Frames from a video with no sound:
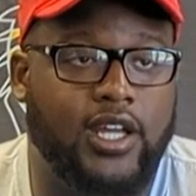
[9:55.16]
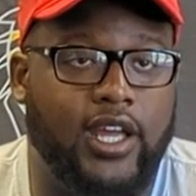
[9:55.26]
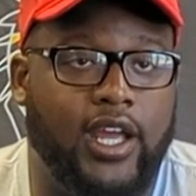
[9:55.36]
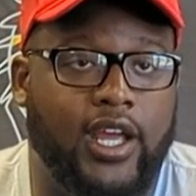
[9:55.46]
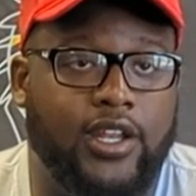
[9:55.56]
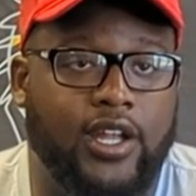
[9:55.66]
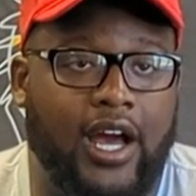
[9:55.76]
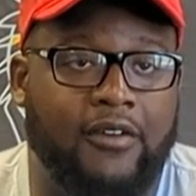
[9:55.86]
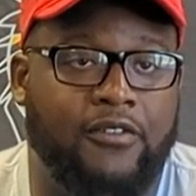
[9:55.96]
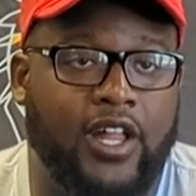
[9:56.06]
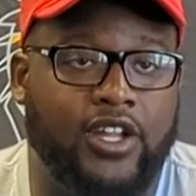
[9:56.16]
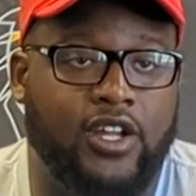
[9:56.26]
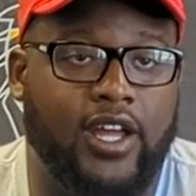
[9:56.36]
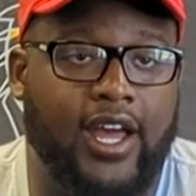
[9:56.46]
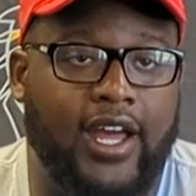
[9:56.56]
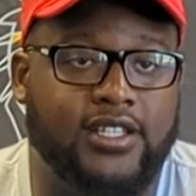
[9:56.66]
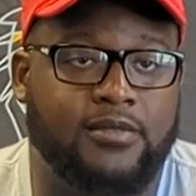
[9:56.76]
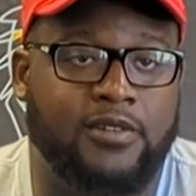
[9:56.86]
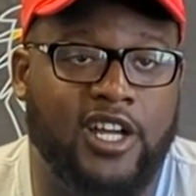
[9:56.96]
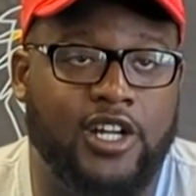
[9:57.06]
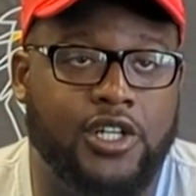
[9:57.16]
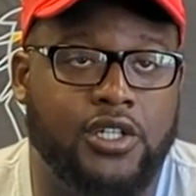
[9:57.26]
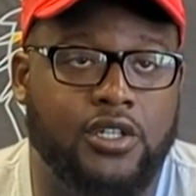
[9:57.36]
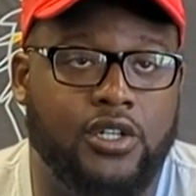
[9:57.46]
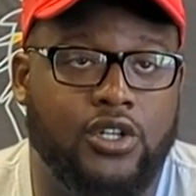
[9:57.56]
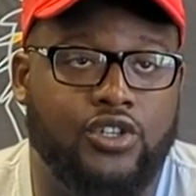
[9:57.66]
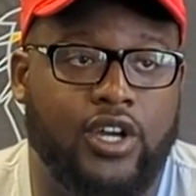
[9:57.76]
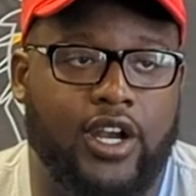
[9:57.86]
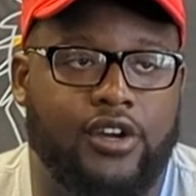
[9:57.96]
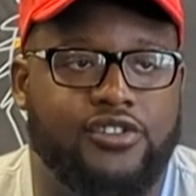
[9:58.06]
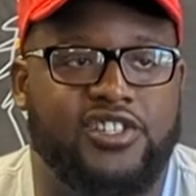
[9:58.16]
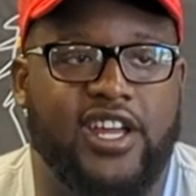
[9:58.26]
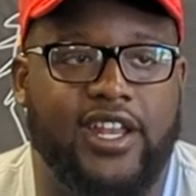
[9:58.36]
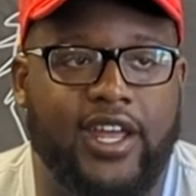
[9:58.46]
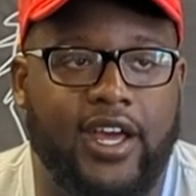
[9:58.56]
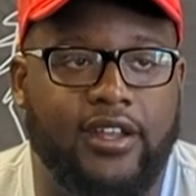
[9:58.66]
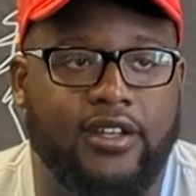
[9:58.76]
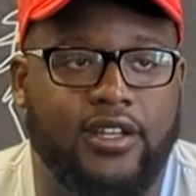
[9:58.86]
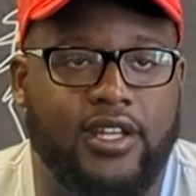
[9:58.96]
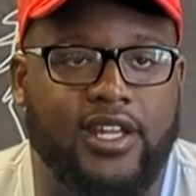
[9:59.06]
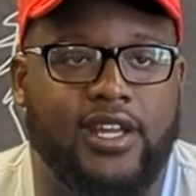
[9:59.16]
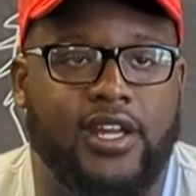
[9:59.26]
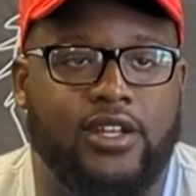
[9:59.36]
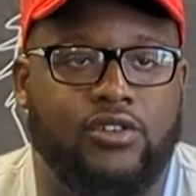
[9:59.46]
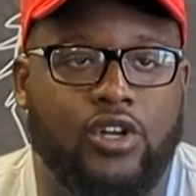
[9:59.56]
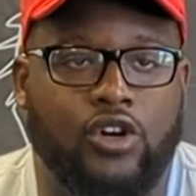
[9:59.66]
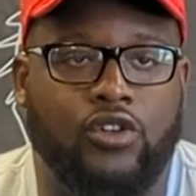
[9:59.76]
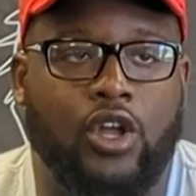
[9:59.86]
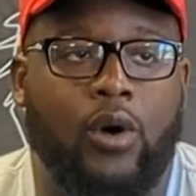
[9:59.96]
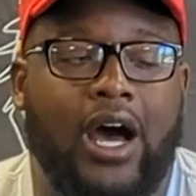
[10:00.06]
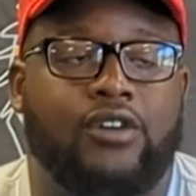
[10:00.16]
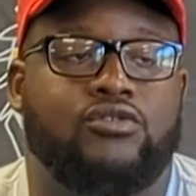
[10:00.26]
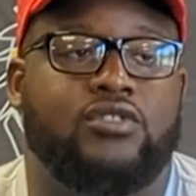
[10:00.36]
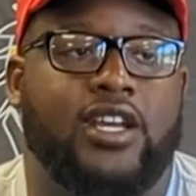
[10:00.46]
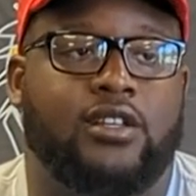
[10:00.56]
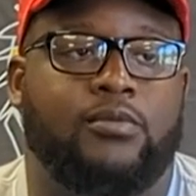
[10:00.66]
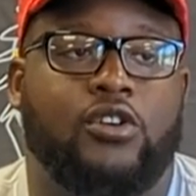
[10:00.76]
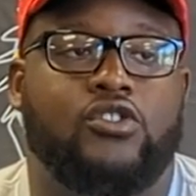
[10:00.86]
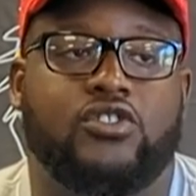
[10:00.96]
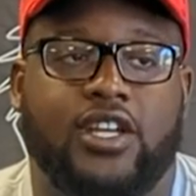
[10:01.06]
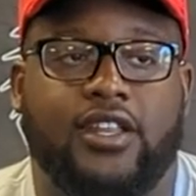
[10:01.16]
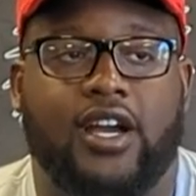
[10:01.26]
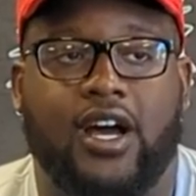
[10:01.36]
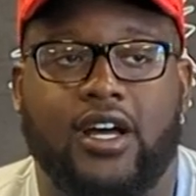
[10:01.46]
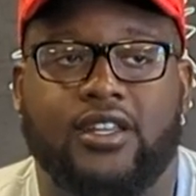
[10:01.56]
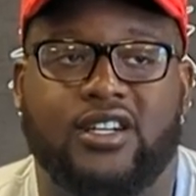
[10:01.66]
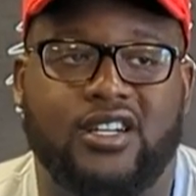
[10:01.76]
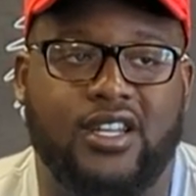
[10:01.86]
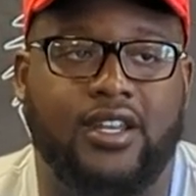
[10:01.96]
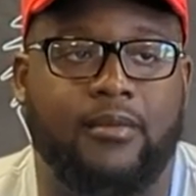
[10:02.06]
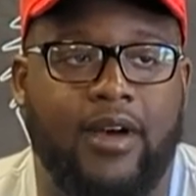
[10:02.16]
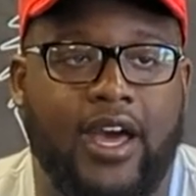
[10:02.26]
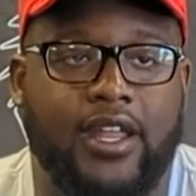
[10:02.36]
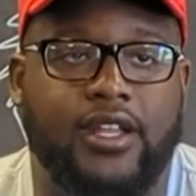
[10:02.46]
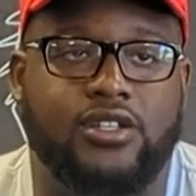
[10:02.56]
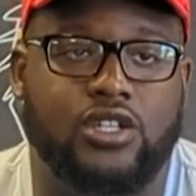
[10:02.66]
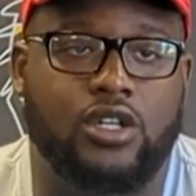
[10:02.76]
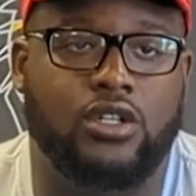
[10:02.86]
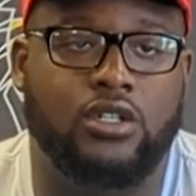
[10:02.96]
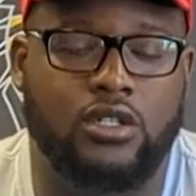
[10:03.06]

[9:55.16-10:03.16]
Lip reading: and I feel like as a player, you got to understand that. and, you know how to take the pros and the con, the good and the bad in. So